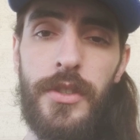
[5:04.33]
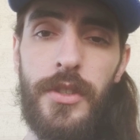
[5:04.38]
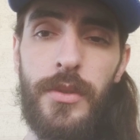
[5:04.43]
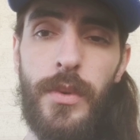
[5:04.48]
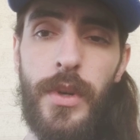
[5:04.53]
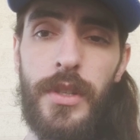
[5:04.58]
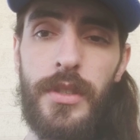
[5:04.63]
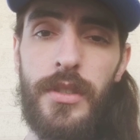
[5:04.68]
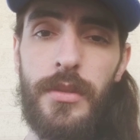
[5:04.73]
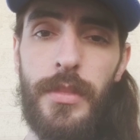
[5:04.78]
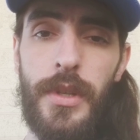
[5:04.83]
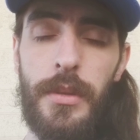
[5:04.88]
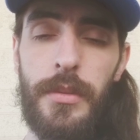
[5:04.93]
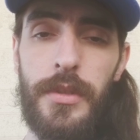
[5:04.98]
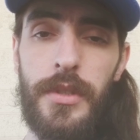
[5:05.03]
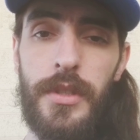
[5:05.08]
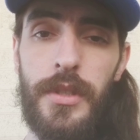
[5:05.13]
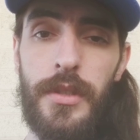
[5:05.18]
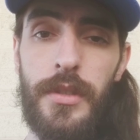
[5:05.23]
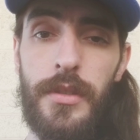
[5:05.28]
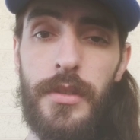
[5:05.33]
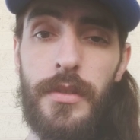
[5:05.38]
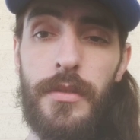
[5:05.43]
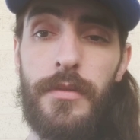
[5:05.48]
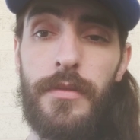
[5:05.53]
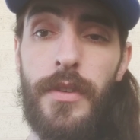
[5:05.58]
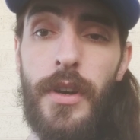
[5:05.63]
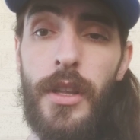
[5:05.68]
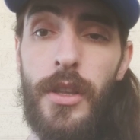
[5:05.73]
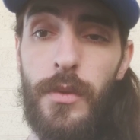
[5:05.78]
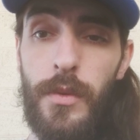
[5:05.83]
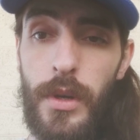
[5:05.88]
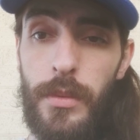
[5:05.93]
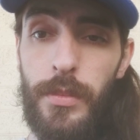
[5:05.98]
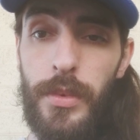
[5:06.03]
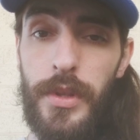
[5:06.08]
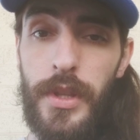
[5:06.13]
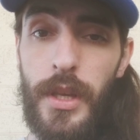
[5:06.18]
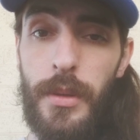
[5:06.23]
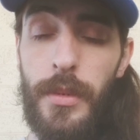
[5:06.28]
you want to be able to follow up
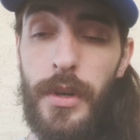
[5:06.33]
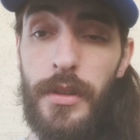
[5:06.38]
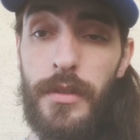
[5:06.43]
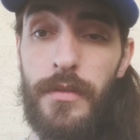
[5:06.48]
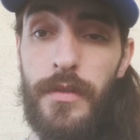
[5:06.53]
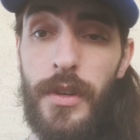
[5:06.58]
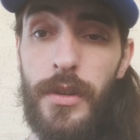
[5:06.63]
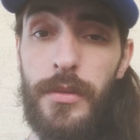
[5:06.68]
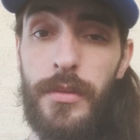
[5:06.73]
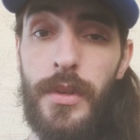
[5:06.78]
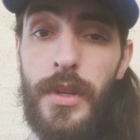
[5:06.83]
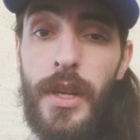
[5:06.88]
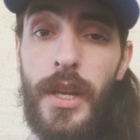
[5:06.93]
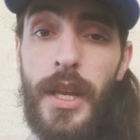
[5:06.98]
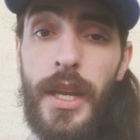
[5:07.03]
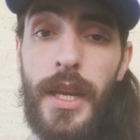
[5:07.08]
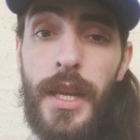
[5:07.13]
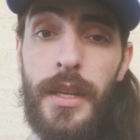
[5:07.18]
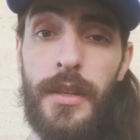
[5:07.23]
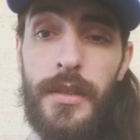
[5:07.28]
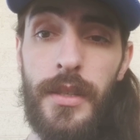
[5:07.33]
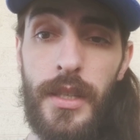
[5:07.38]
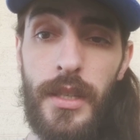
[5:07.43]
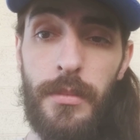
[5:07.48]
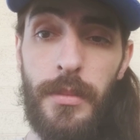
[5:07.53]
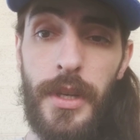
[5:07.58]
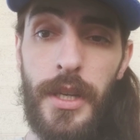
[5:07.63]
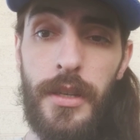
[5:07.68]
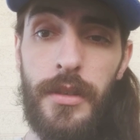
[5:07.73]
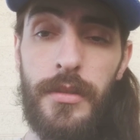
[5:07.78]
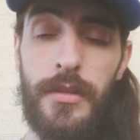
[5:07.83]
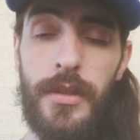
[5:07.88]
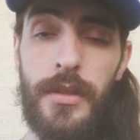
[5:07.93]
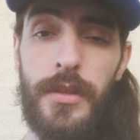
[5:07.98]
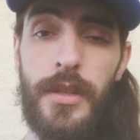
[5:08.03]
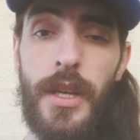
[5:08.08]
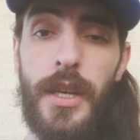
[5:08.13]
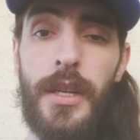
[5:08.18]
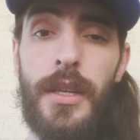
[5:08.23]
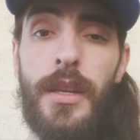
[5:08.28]
with them on phone and email.
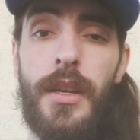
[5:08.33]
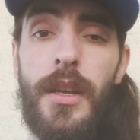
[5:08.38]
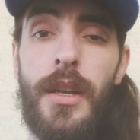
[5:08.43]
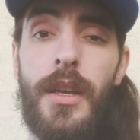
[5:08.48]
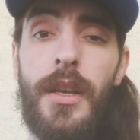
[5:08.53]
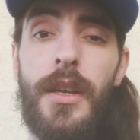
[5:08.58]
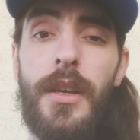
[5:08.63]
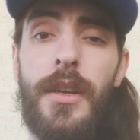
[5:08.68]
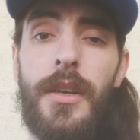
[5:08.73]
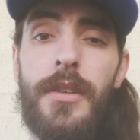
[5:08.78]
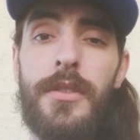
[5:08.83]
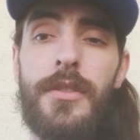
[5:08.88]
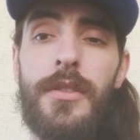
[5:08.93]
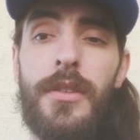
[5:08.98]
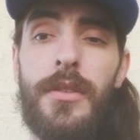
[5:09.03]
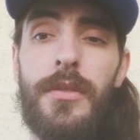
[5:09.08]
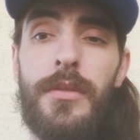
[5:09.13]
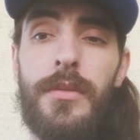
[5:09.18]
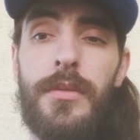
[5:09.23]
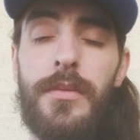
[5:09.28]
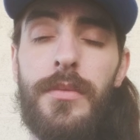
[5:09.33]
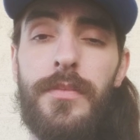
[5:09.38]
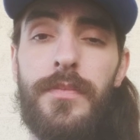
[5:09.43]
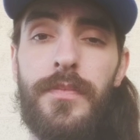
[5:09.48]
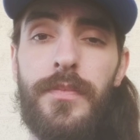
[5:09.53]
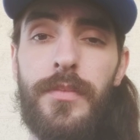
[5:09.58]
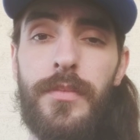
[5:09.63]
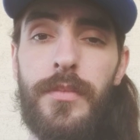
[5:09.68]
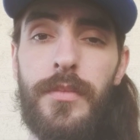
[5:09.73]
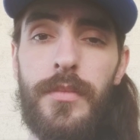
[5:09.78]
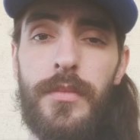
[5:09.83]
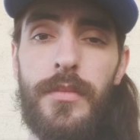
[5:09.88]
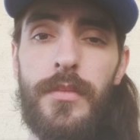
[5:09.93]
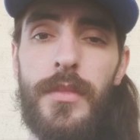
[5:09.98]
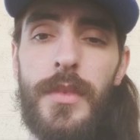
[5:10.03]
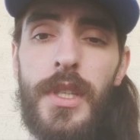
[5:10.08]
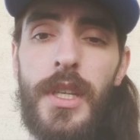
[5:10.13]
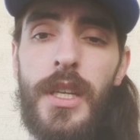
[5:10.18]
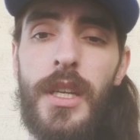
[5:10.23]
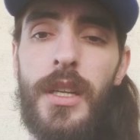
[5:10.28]
Okay, so
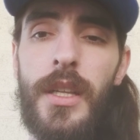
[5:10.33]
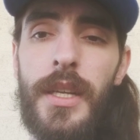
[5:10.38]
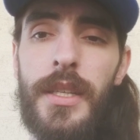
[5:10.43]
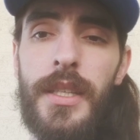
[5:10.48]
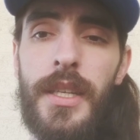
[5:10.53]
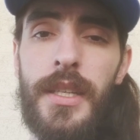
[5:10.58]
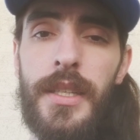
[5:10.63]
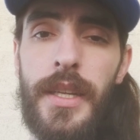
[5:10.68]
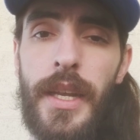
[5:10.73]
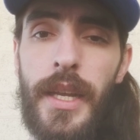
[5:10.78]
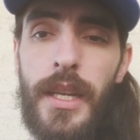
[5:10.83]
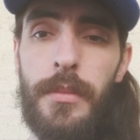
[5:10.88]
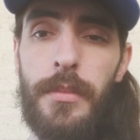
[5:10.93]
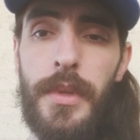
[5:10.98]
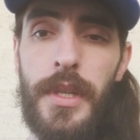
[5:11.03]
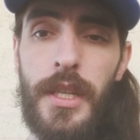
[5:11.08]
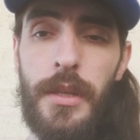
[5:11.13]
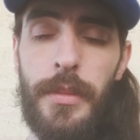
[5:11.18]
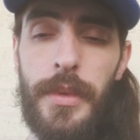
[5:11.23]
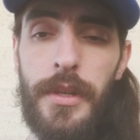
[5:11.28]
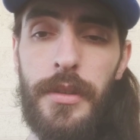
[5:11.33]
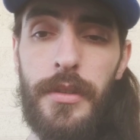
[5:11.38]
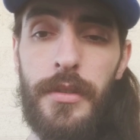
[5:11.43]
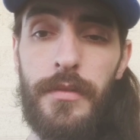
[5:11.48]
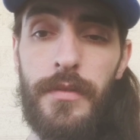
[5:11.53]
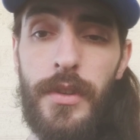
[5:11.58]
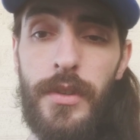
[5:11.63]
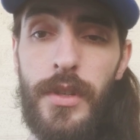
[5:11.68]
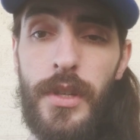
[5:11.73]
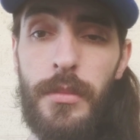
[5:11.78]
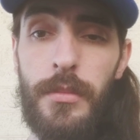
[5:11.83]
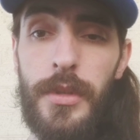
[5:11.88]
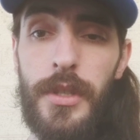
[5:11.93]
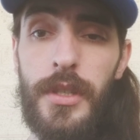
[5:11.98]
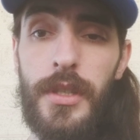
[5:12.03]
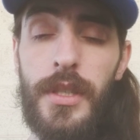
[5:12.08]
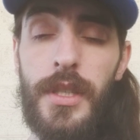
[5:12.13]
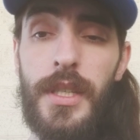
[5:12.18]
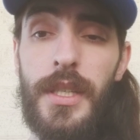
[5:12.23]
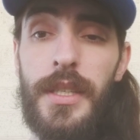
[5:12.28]
collecting name, email, and phone
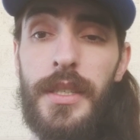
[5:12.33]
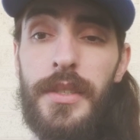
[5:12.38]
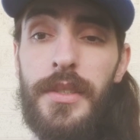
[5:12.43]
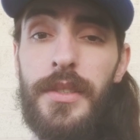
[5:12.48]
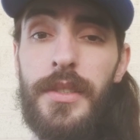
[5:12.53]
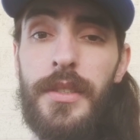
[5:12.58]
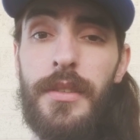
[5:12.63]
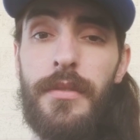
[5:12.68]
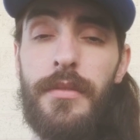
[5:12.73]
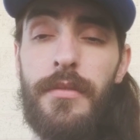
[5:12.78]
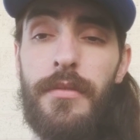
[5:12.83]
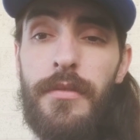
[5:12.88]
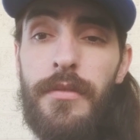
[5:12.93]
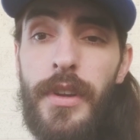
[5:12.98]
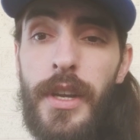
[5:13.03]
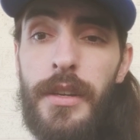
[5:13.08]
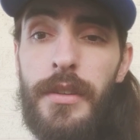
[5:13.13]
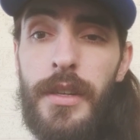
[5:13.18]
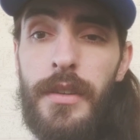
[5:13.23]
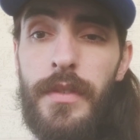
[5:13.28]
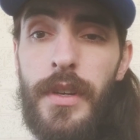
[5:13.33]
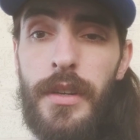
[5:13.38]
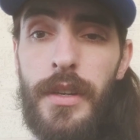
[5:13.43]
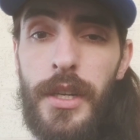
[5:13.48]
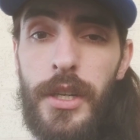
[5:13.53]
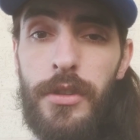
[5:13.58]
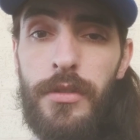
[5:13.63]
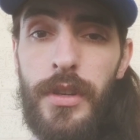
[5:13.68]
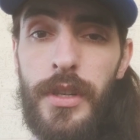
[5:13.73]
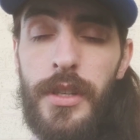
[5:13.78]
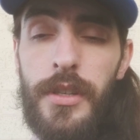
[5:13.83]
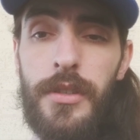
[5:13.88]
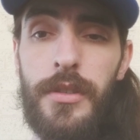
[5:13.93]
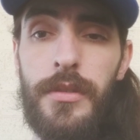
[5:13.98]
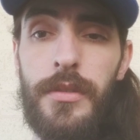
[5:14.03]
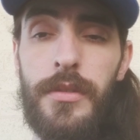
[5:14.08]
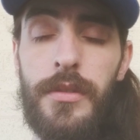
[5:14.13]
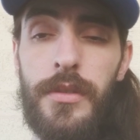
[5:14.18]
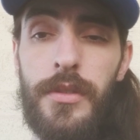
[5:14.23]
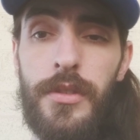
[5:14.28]
number is very, very
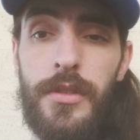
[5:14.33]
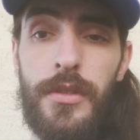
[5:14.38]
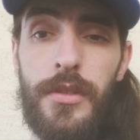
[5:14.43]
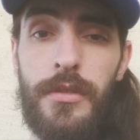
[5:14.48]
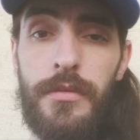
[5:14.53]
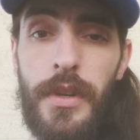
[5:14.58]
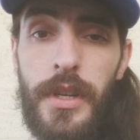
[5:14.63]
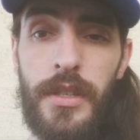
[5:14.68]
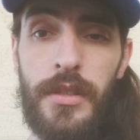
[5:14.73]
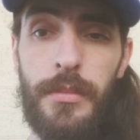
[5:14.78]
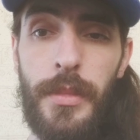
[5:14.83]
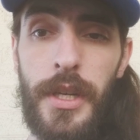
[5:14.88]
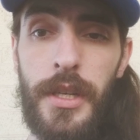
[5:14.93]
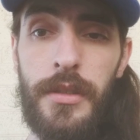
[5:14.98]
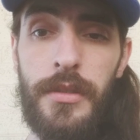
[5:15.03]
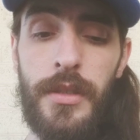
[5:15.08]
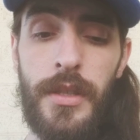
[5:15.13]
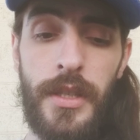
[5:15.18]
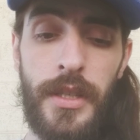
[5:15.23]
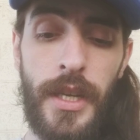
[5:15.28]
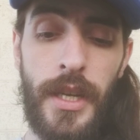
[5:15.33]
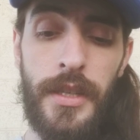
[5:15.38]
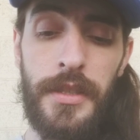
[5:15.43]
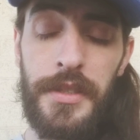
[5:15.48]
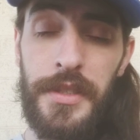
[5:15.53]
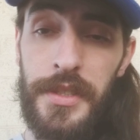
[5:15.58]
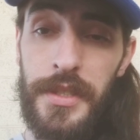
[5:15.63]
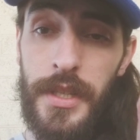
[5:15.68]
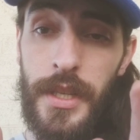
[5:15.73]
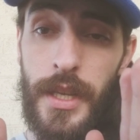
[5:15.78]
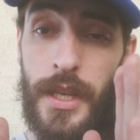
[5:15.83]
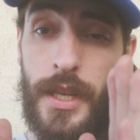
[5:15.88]
critical to direct mail, and that is